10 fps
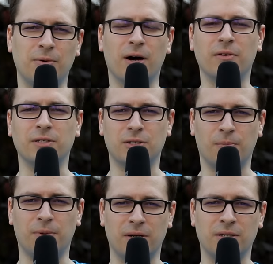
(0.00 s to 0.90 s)
be one of the
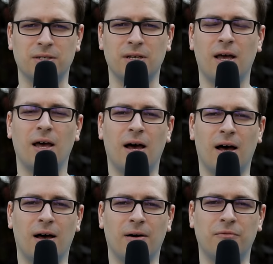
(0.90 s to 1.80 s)
top players
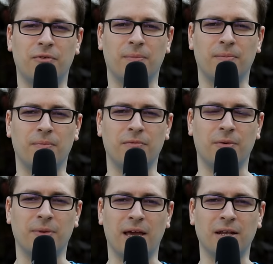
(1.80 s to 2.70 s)
from
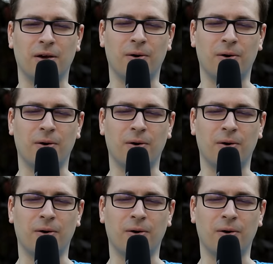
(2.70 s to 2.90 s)
the get-go.